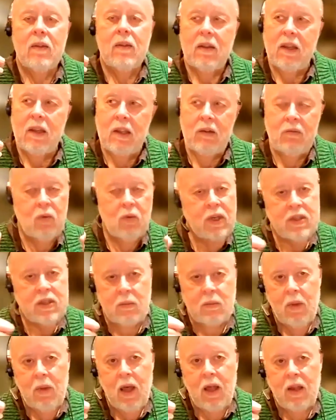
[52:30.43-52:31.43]
In
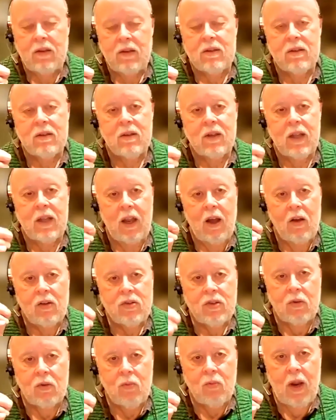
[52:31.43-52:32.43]
recent months, they
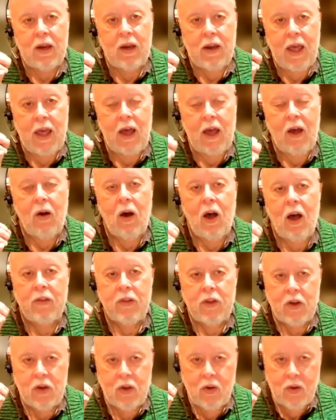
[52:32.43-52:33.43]
also run now
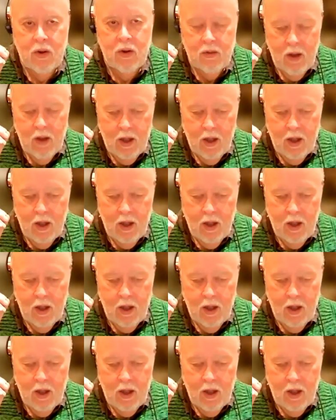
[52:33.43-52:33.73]
on the new